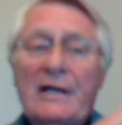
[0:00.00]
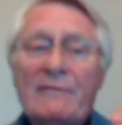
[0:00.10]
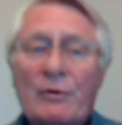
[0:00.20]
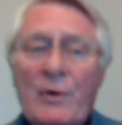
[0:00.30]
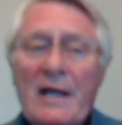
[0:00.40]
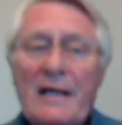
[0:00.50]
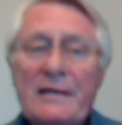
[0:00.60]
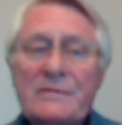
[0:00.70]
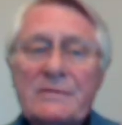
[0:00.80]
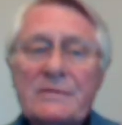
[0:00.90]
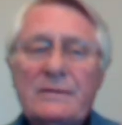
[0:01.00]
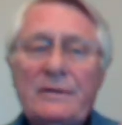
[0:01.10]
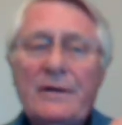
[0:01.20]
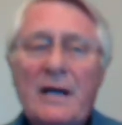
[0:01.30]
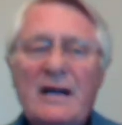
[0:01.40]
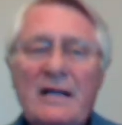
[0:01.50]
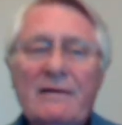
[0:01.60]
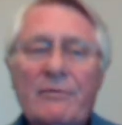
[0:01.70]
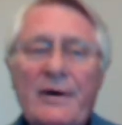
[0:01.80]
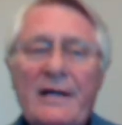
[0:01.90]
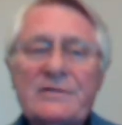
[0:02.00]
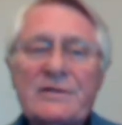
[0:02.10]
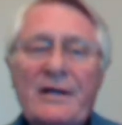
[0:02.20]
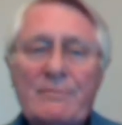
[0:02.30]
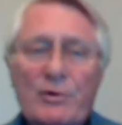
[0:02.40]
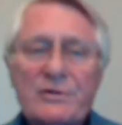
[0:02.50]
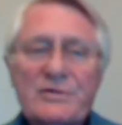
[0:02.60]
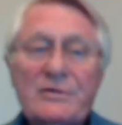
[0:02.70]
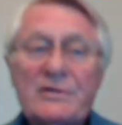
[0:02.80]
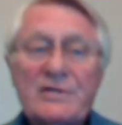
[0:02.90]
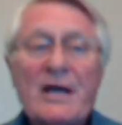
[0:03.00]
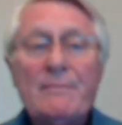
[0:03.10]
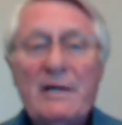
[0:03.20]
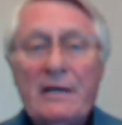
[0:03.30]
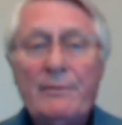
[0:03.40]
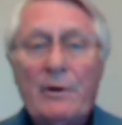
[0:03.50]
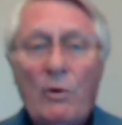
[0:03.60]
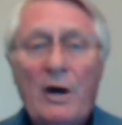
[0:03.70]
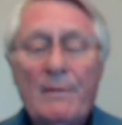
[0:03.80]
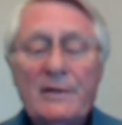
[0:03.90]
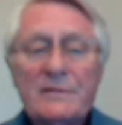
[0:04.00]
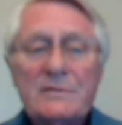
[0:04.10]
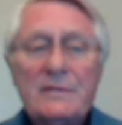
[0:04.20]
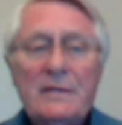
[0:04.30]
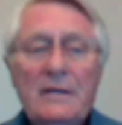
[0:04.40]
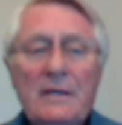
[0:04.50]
to give a raise. You're not going to give a raise to that person that's not meeting requirements.